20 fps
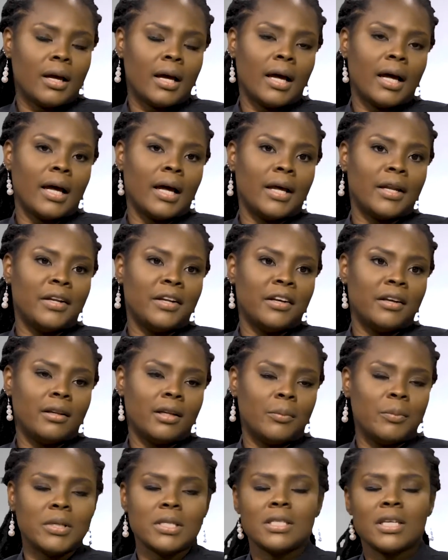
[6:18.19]
and
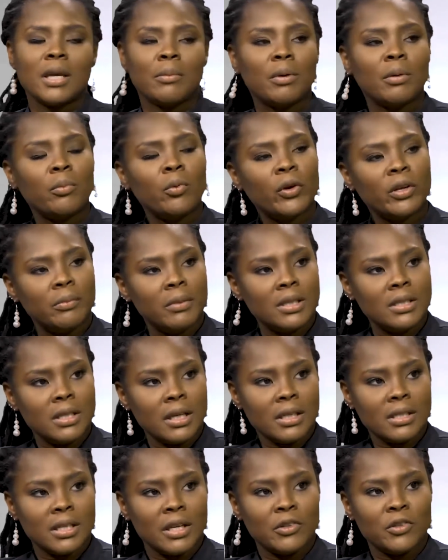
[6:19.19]
they may skip appointments,
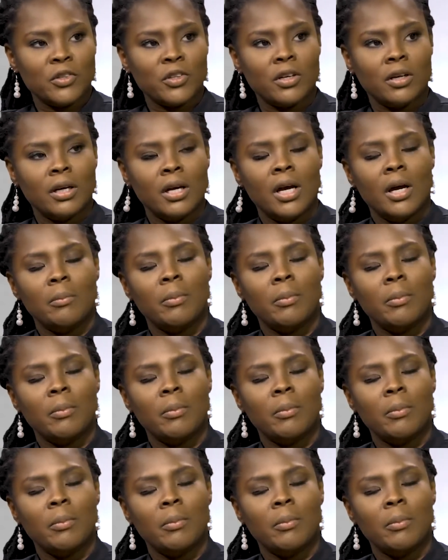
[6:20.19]
etc.